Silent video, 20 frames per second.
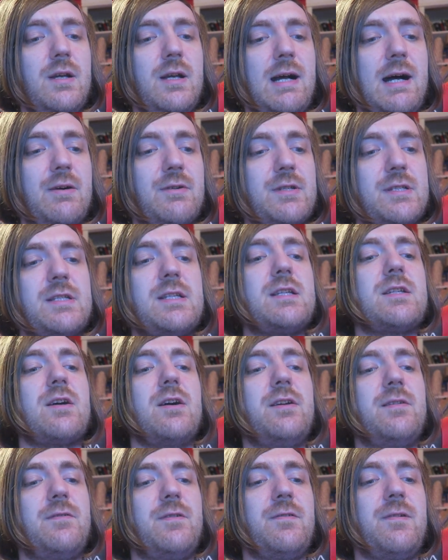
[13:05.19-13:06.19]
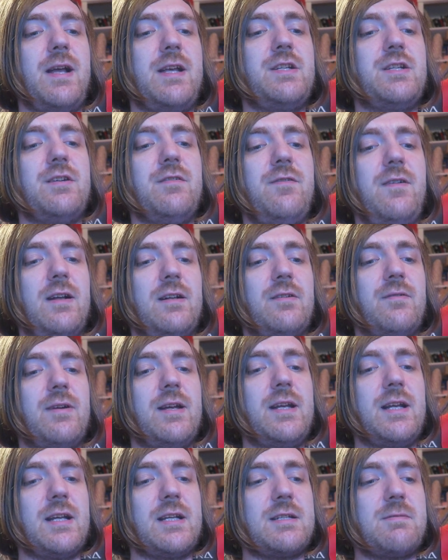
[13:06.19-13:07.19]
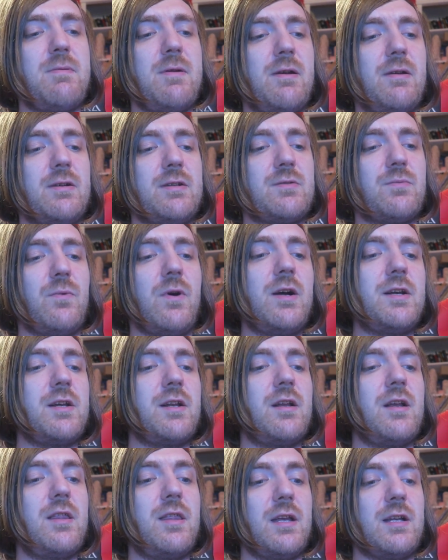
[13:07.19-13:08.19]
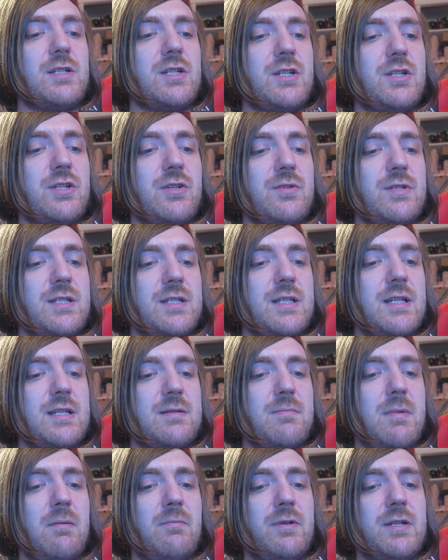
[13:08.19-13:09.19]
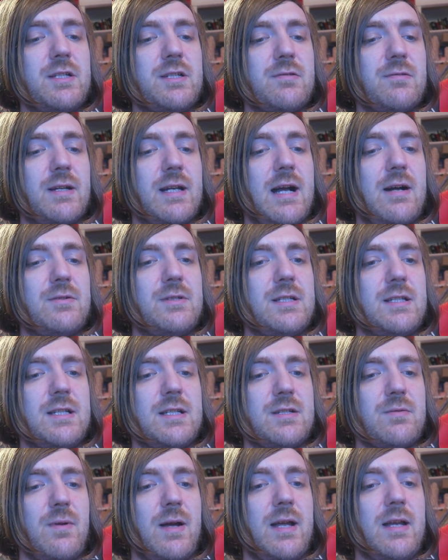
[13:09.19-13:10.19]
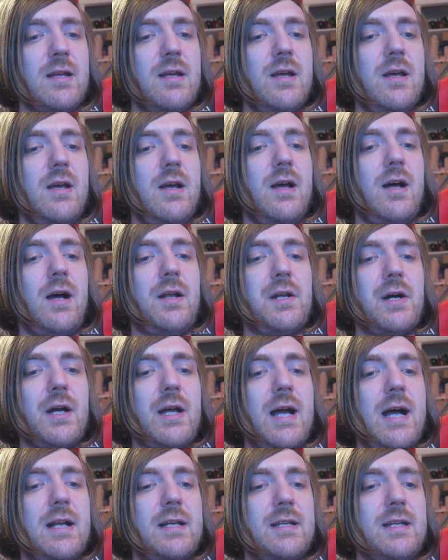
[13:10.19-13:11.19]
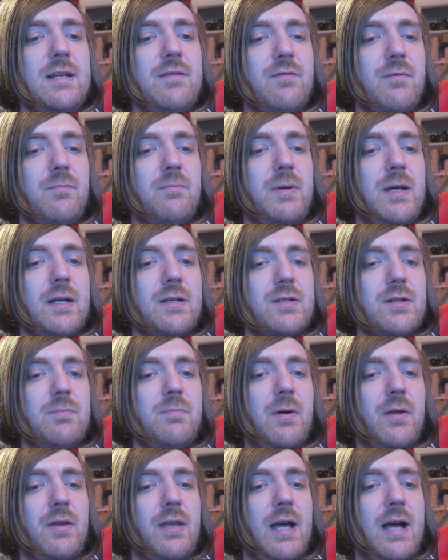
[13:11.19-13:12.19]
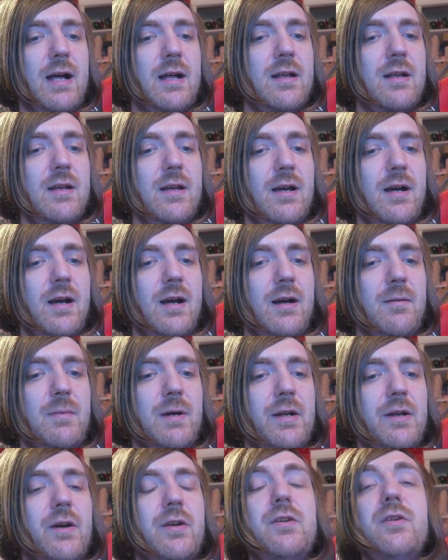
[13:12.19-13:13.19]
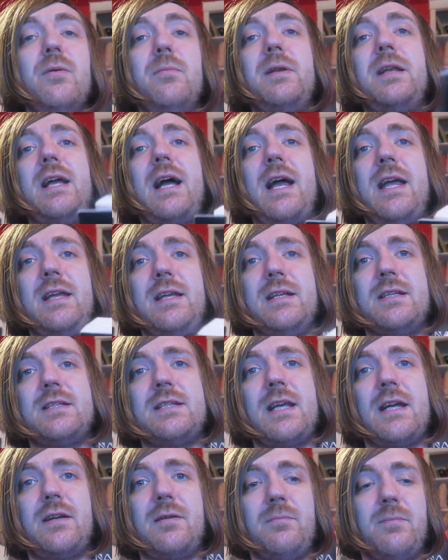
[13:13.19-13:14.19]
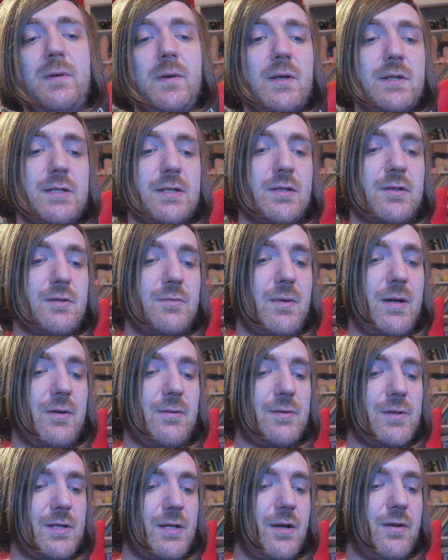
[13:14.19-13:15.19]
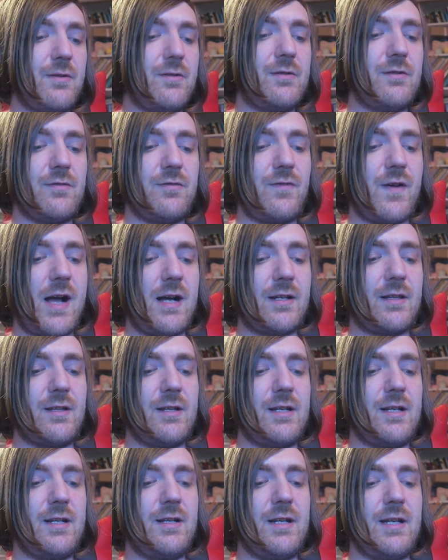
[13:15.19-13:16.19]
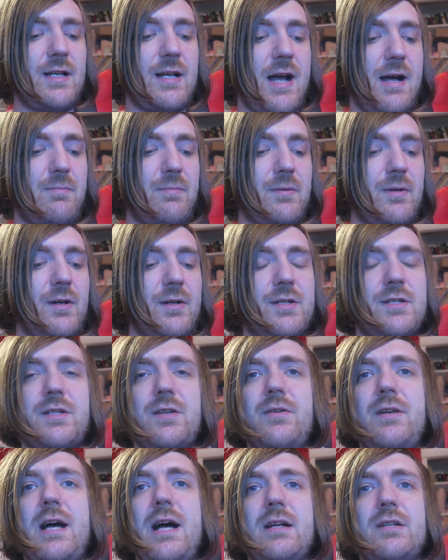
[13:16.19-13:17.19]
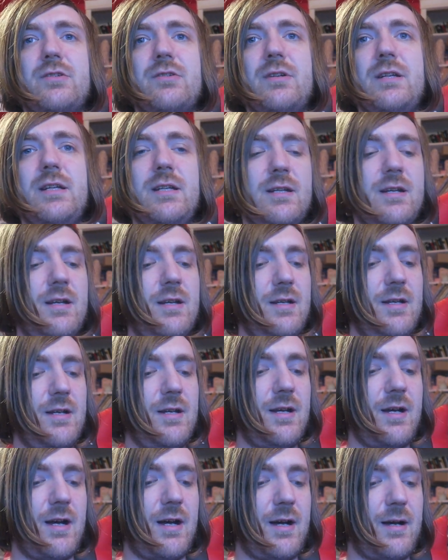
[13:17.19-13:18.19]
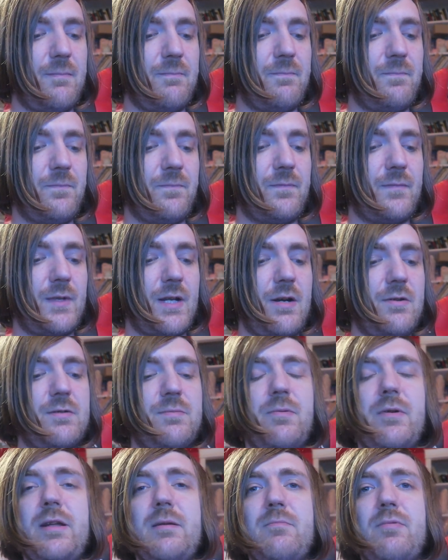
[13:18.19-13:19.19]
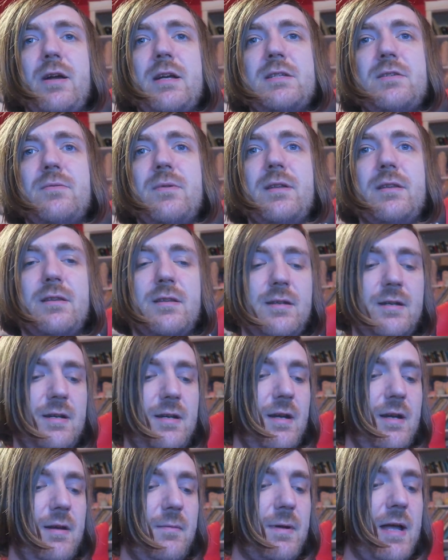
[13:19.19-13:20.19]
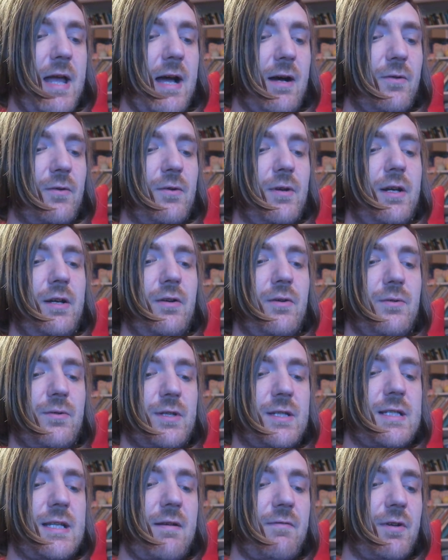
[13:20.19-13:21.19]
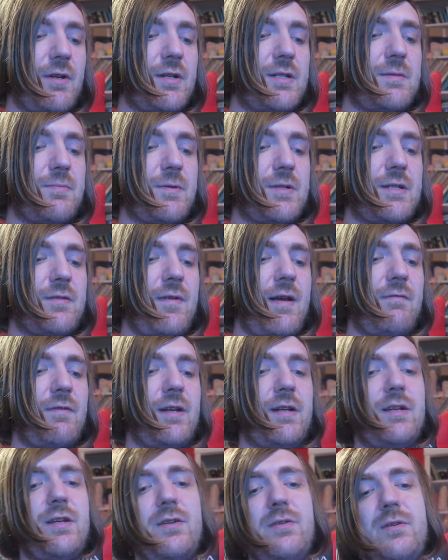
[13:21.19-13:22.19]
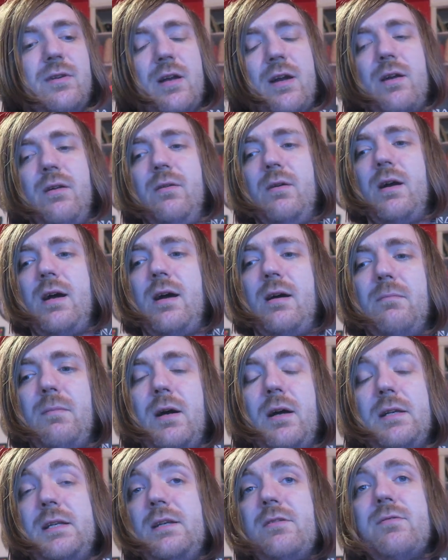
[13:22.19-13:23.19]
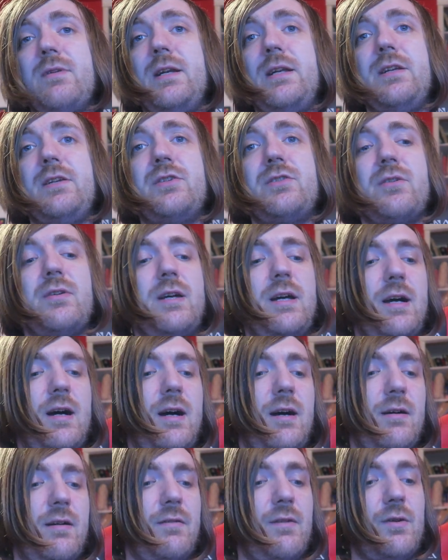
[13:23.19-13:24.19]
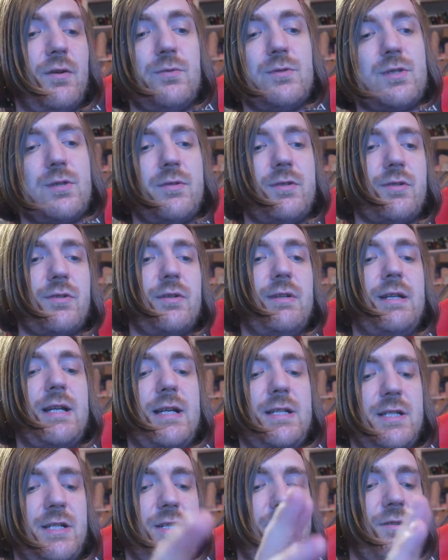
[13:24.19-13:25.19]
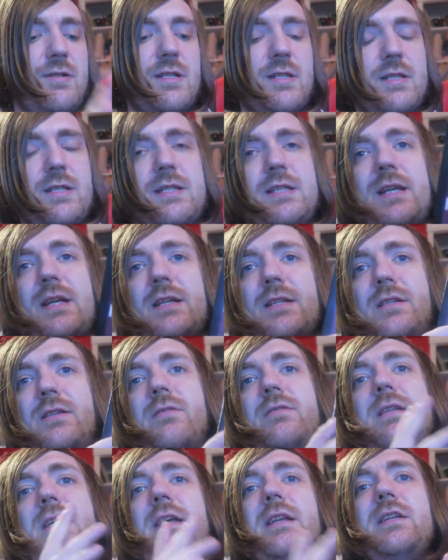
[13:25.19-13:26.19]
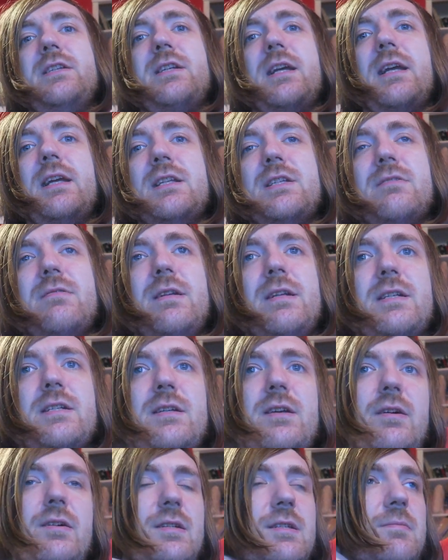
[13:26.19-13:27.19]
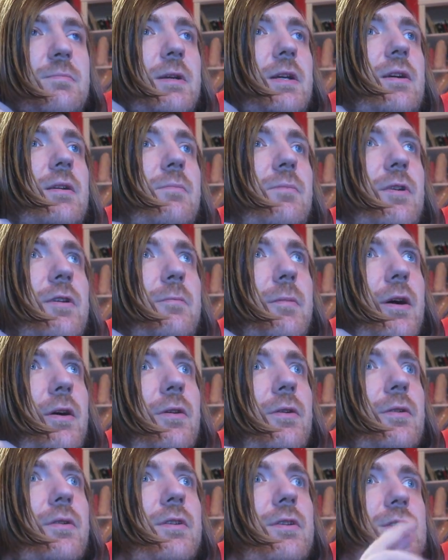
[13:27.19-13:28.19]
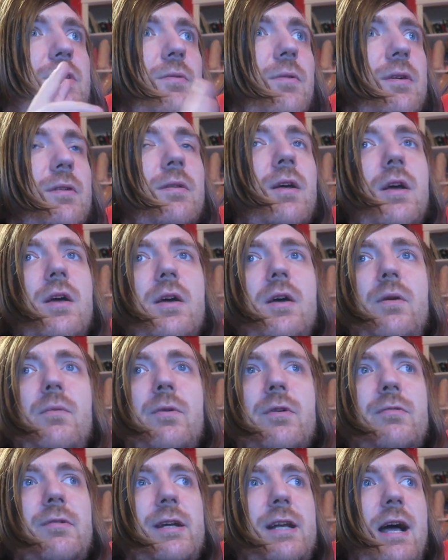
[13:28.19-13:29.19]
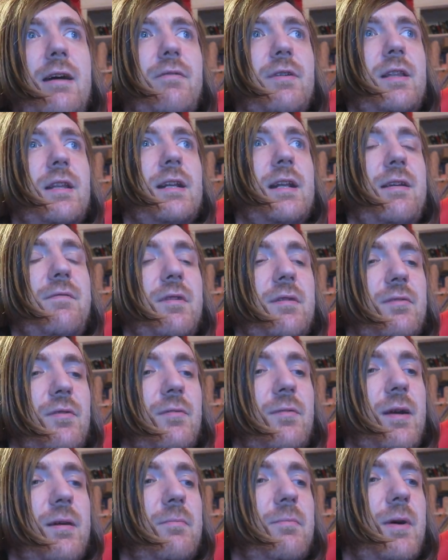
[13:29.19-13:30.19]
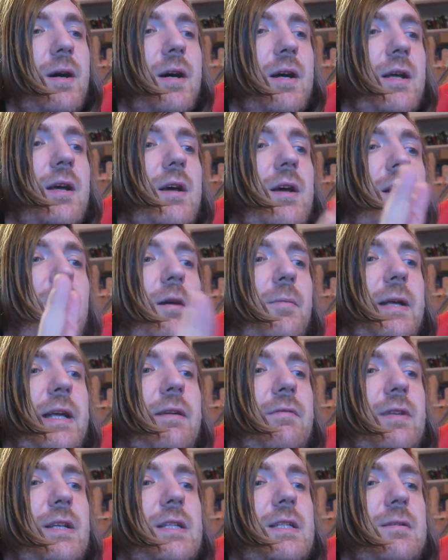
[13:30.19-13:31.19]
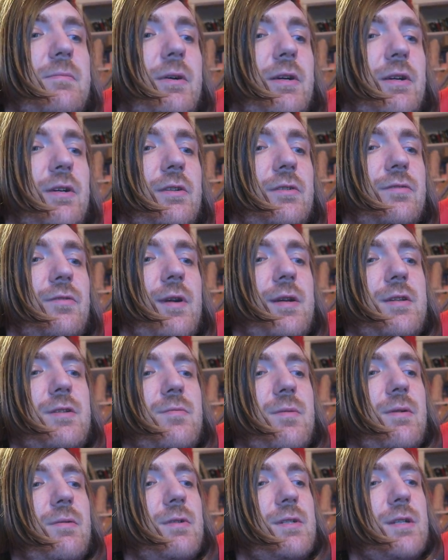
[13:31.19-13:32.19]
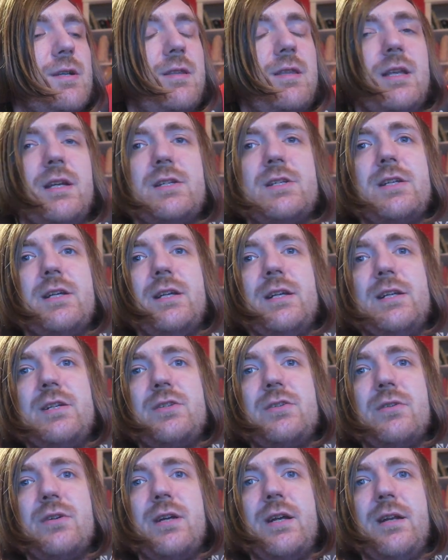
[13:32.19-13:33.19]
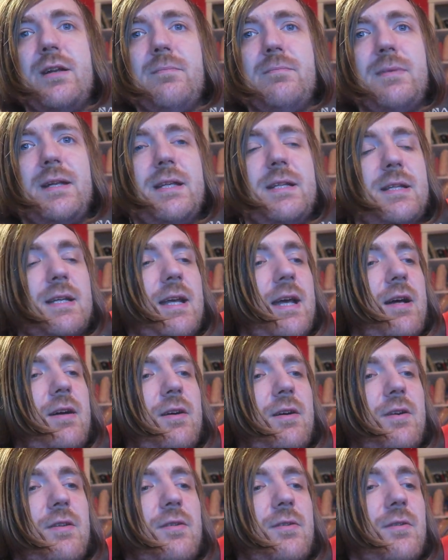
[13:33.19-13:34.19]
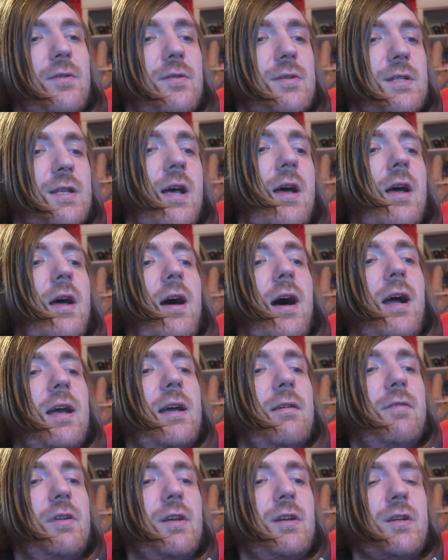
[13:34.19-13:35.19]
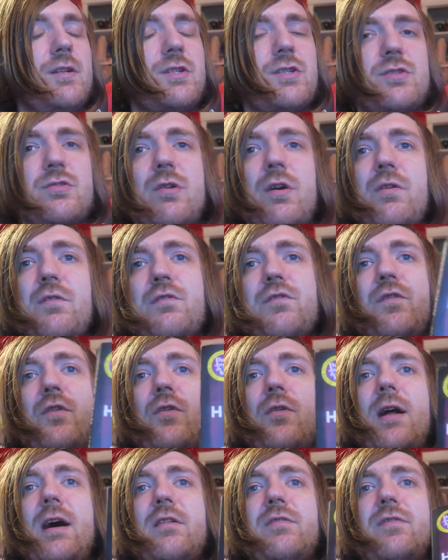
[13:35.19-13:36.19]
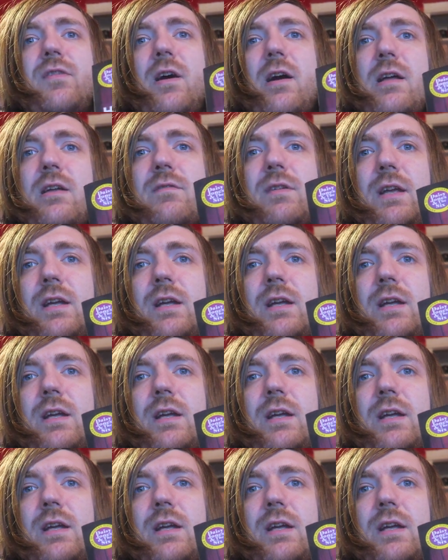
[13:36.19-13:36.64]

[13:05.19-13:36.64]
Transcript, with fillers: How does this kind of narration affect the reading experience? Why do you think she chooses these memories to recount in this way? And I hadn't even picked up on that. Um, and I normally hate second person as well, so the fact that it, it happened kind of so naturally, um, I was pretty impressed with. But yeah, all in all, The Seven Husbands of Evelyn Hugo, um, I did really enjoy it. I also enjoyed Daisy Jones and The Six, so Taylor Jenkins Reid is going to become one of my authors who I want to read everything they've ever written by. I'll be giving this to my girlfriend as well because I think she'll enjoy it and I'm keen to get her thoughts. I gave it a, a strong 4 out of 5.